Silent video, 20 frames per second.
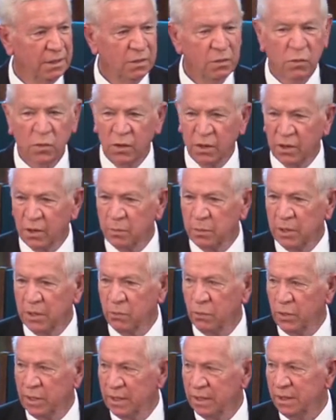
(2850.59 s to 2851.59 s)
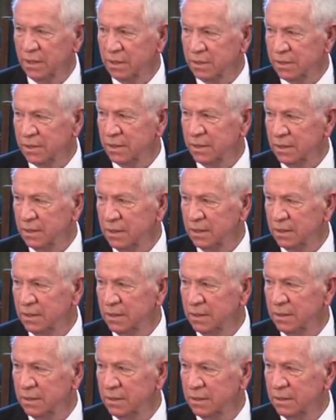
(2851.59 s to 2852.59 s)
We ought to be a witness.
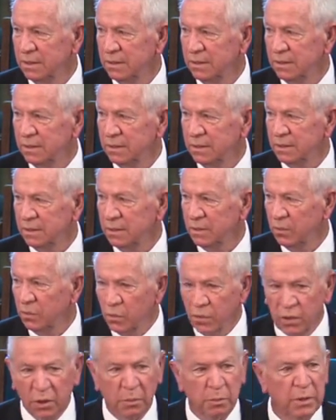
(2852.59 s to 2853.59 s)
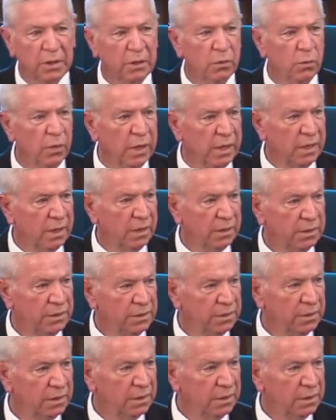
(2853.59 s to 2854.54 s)
We ought to be a witness.